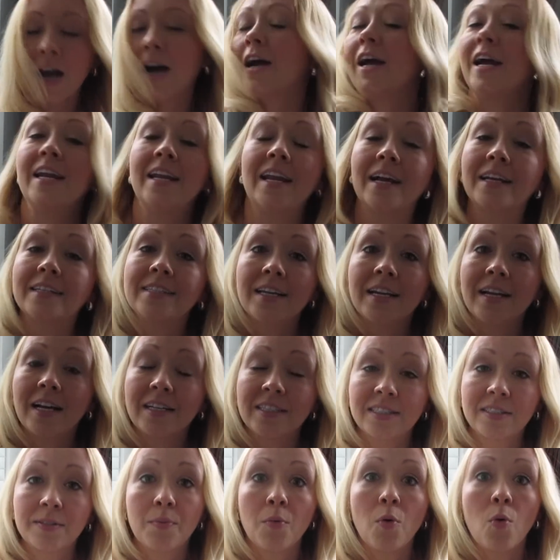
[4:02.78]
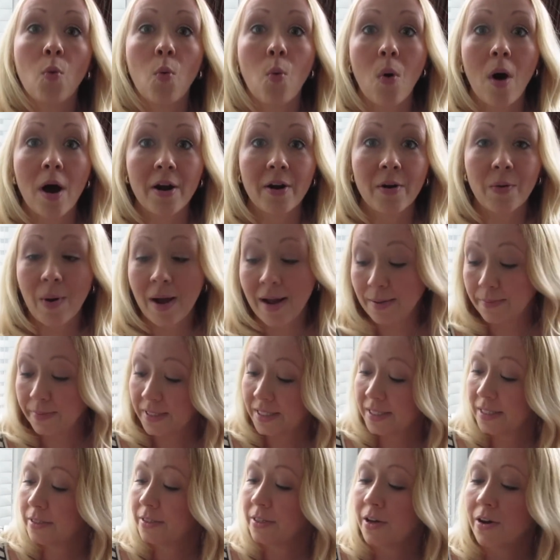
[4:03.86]
All right, next I got some water wipes.
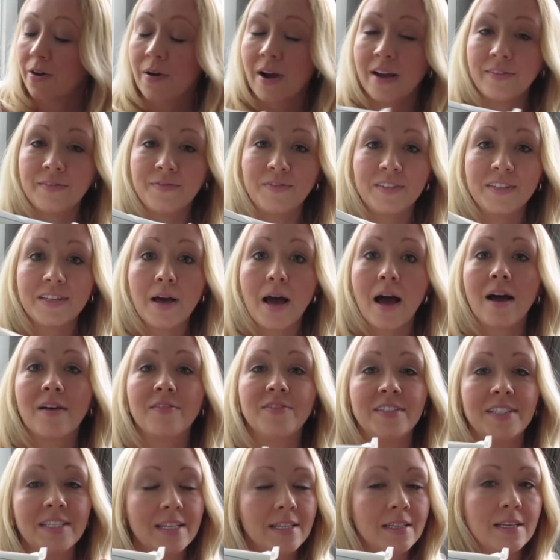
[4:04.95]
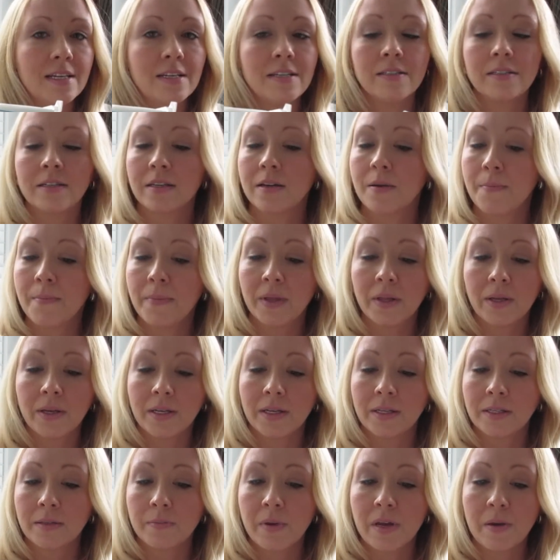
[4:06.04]
So I've, seen these in a
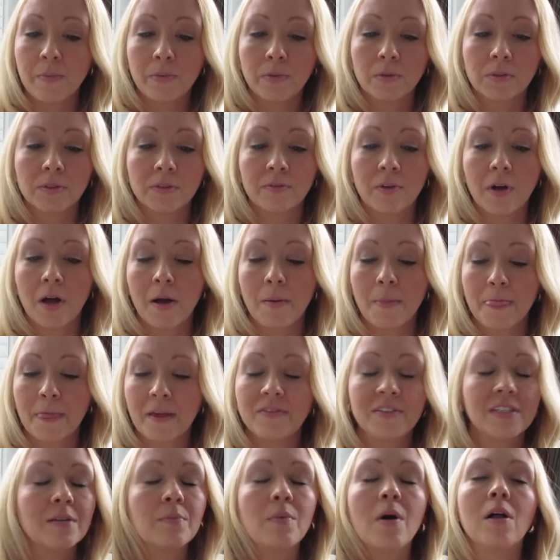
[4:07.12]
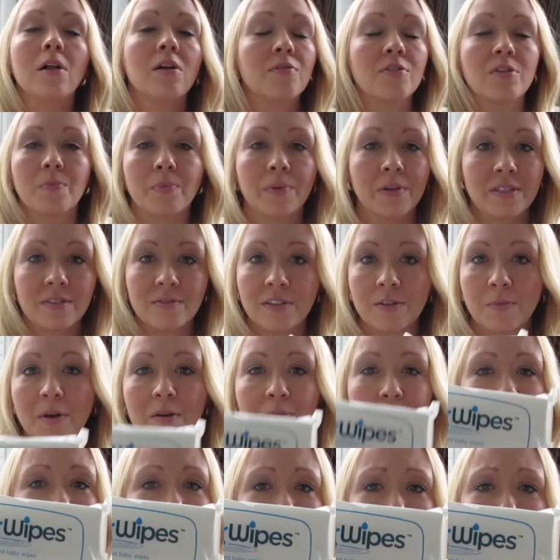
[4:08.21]
million people's, um, I've seen them all over the place. I've seen them
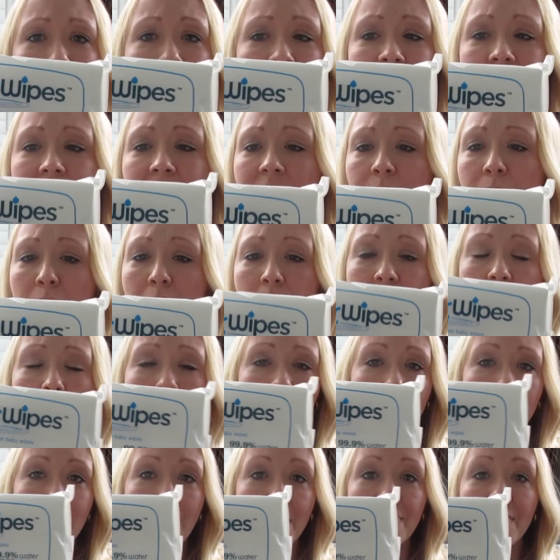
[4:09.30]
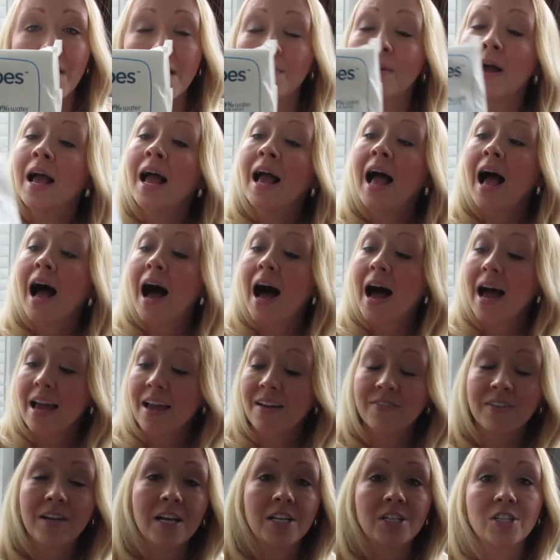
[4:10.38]
on Pinterest, I've seen people talk about them. I
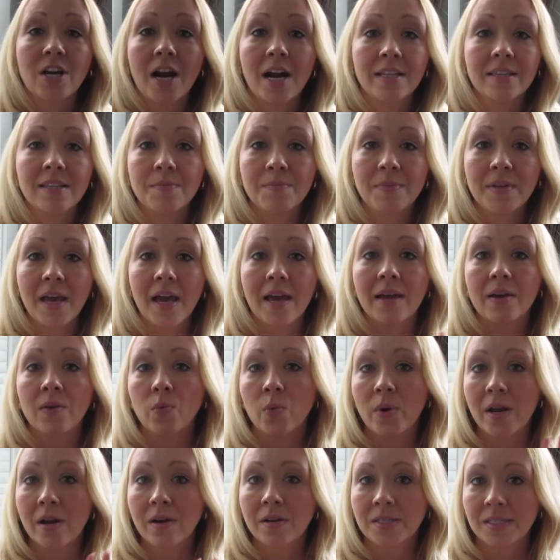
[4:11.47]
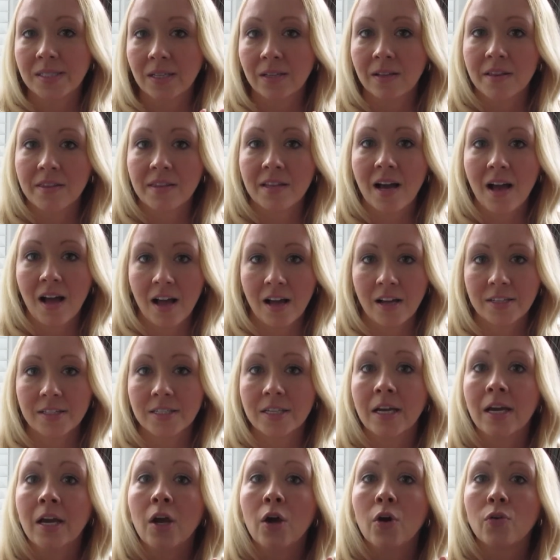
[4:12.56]
have not tried them yet, and we are still on the
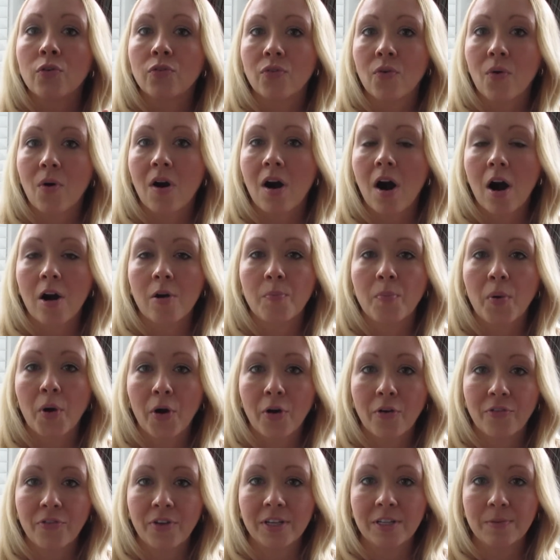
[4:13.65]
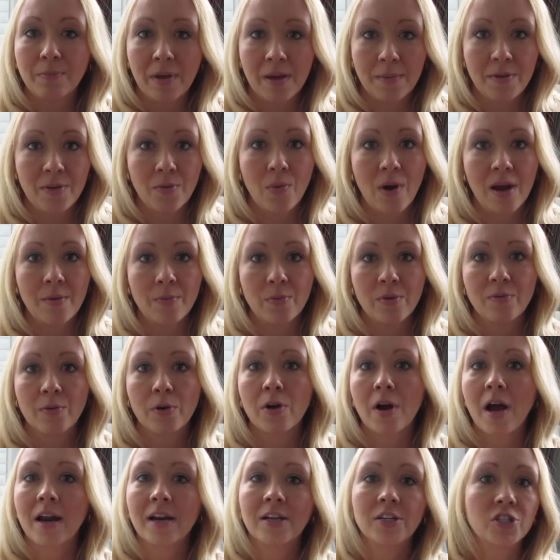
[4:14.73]
hunt for our perfect baby wipe. We were
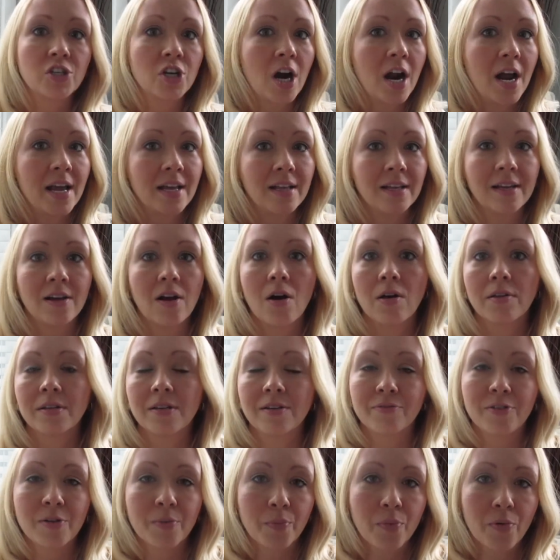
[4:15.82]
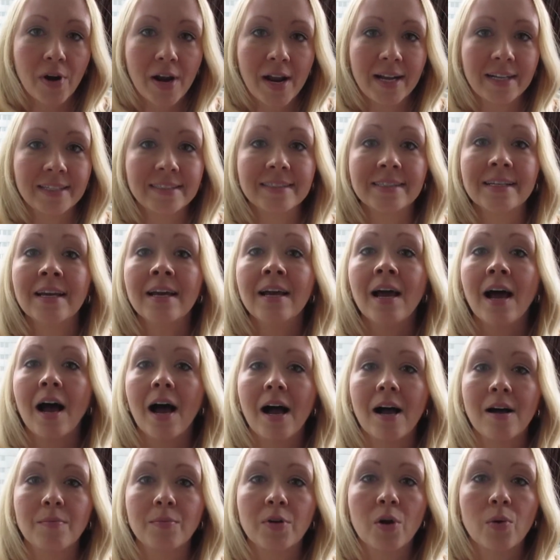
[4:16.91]
kind of trying like all the different brands,
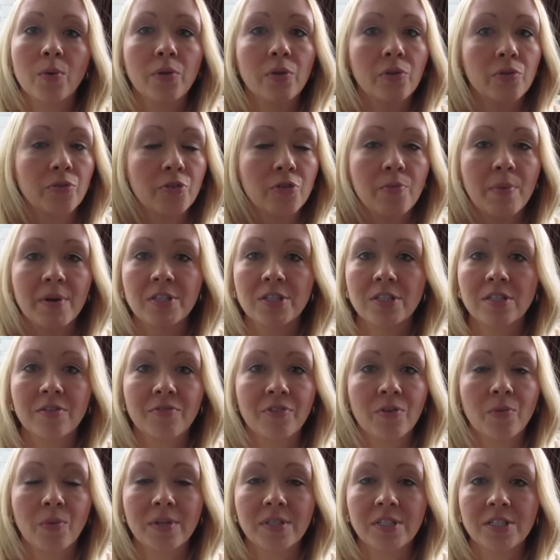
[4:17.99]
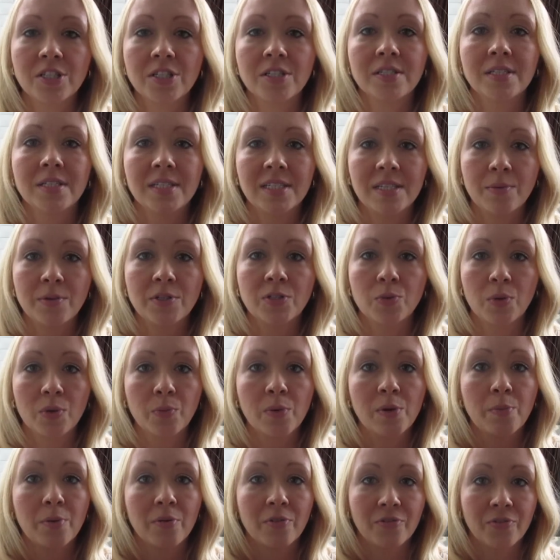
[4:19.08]
um, going through a bunch of different ones just to see which one
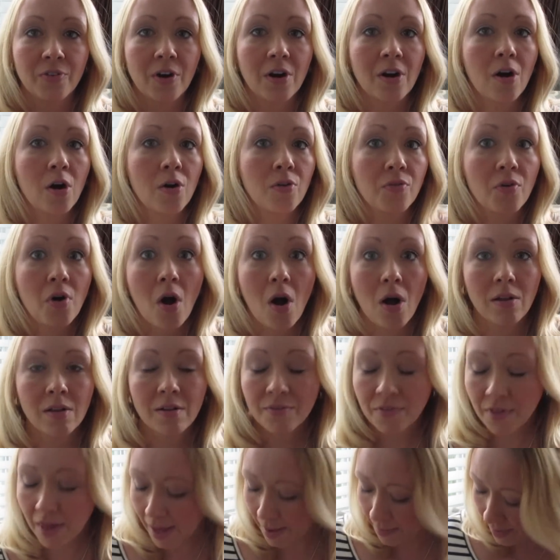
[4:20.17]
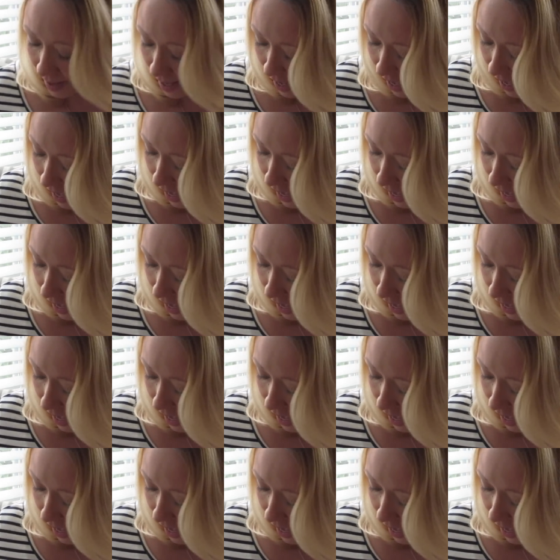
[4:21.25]
we prefer over all of them.